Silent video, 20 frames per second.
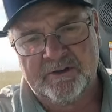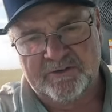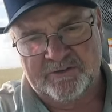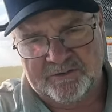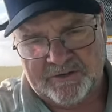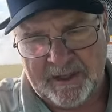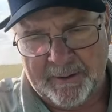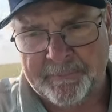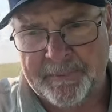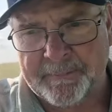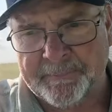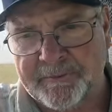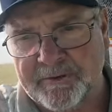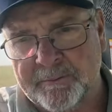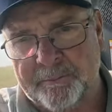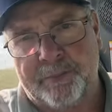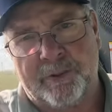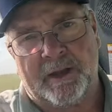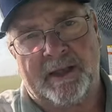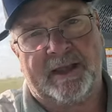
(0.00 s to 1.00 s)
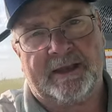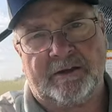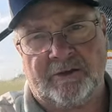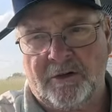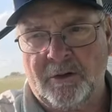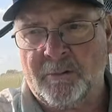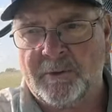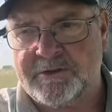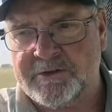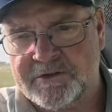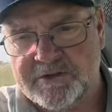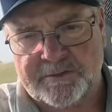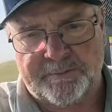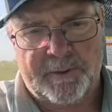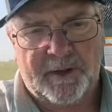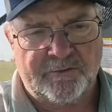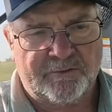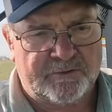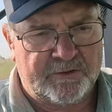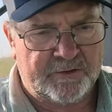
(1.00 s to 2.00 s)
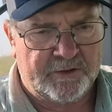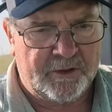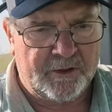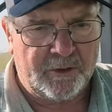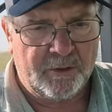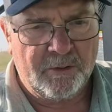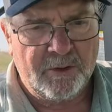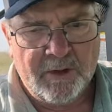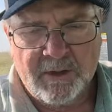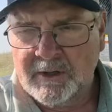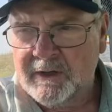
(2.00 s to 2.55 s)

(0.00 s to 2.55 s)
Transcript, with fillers: step up to the plate. Do what you're supposed to do.